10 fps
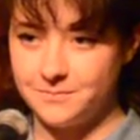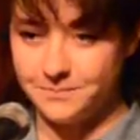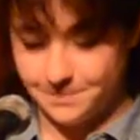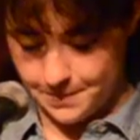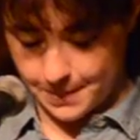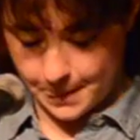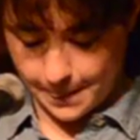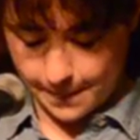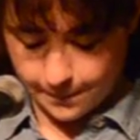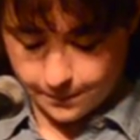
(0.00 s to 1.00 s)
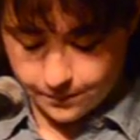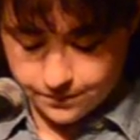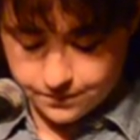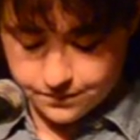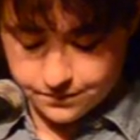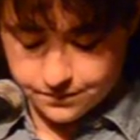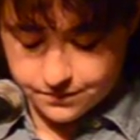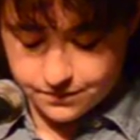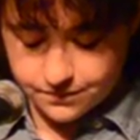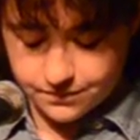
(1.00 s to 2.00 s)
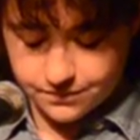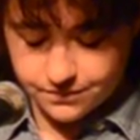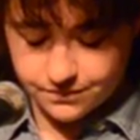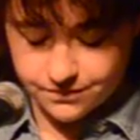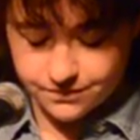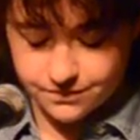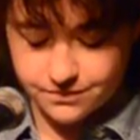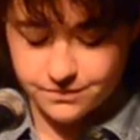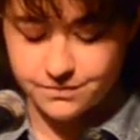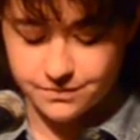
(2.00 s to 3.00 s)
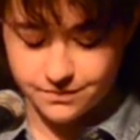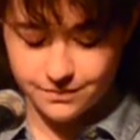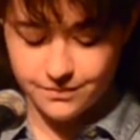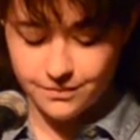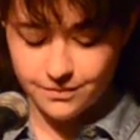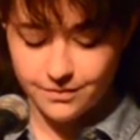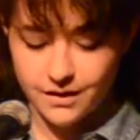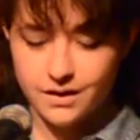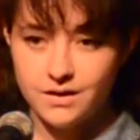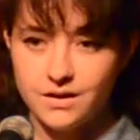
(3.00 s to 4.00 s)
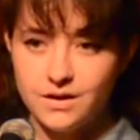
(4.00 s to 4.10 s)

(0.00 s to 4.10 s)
[no speech]